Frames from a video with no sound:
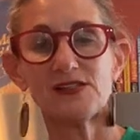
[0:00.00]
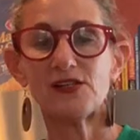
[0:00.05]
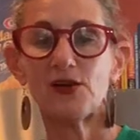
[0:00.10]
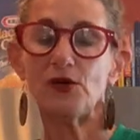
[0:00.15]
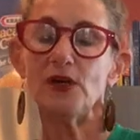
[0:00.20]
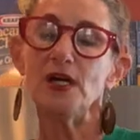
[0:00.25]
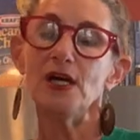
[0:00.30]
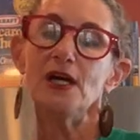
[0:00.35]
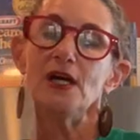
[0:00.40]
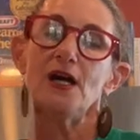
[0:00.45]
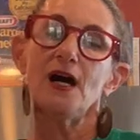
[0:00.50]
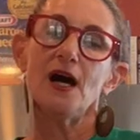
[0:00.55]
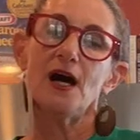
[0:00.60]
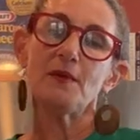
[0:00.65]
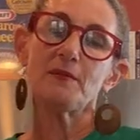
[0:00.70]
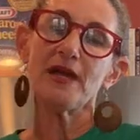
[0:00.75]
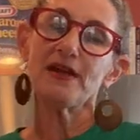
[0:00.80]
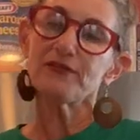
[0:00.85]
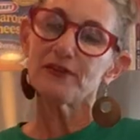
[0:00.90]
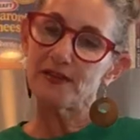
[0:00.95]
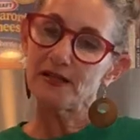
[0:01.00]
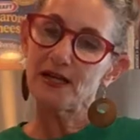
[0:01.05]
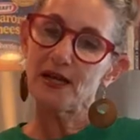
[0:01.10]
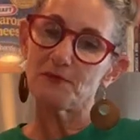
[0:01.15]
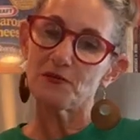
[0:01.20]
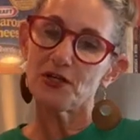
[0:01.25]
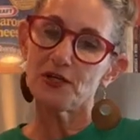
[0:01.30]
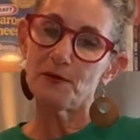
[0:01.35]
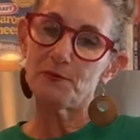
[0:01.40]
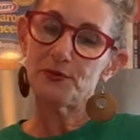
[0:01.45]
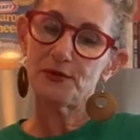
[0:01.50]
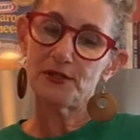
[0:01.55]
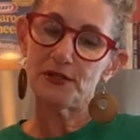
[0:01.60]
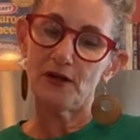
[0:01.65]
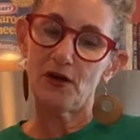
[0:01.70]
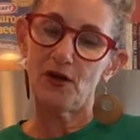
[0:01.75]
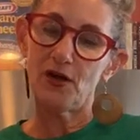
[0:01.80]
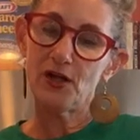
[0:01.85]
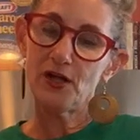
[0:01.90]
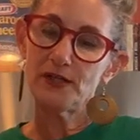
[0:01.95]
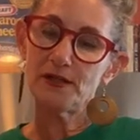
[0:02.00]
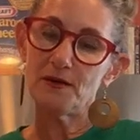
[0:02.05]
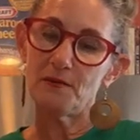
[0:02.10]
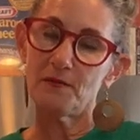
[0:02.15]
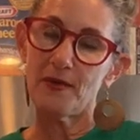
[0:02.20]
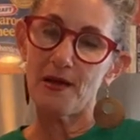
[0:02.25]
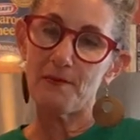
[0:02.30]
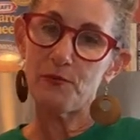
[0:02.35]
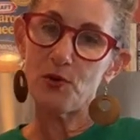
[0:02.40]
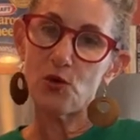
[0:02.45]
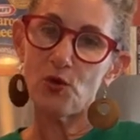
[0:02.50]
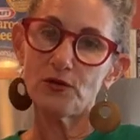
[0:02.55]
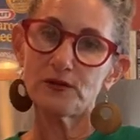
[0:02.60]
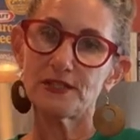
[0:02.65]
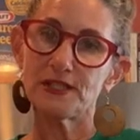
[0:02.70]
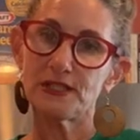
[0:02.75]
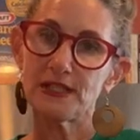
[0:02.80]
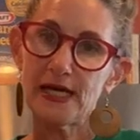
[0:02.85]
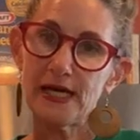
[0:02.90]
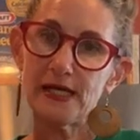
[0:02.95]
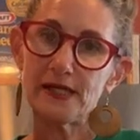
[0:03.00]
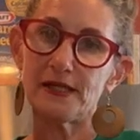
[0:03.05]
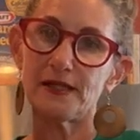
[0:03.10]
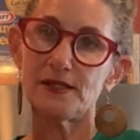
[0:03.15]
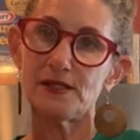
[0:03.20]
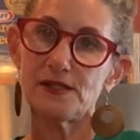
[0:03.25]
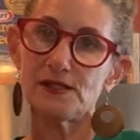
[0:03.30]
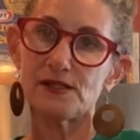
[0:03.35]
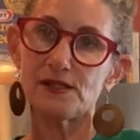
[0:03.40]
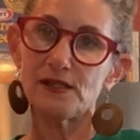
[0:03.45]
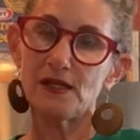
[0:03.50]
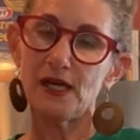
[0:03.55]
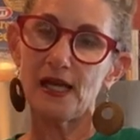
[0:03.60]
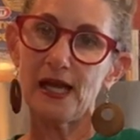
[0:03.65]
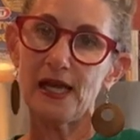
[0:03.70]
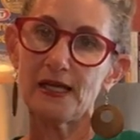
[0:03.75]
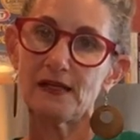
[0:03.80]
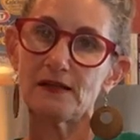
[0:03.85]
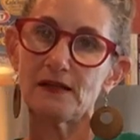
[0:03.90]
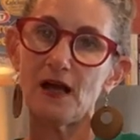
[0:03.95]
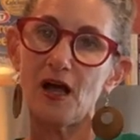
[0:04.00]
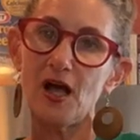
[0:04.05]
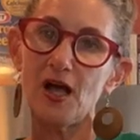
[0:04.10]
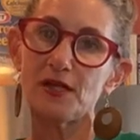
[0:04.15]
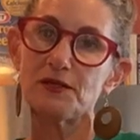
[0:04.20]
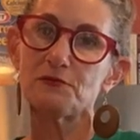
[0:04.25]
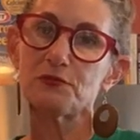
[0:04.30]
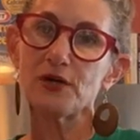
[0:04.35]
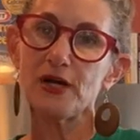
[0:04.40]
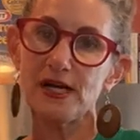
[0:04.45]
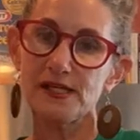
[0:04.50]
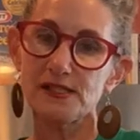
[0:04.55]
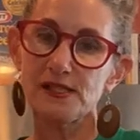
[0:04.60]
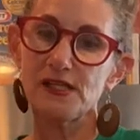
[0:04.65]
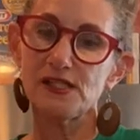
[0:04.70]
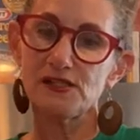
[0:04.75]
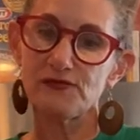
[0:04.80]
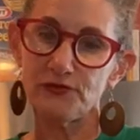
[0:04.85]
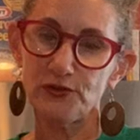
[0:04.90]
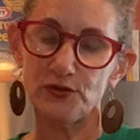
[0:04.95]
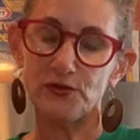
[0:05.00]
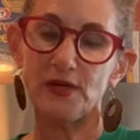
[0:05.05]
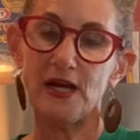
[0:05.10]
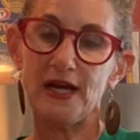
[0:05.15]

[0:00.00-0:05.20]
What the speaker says: So everything I'm going to put on my bowl today is a non-processed food.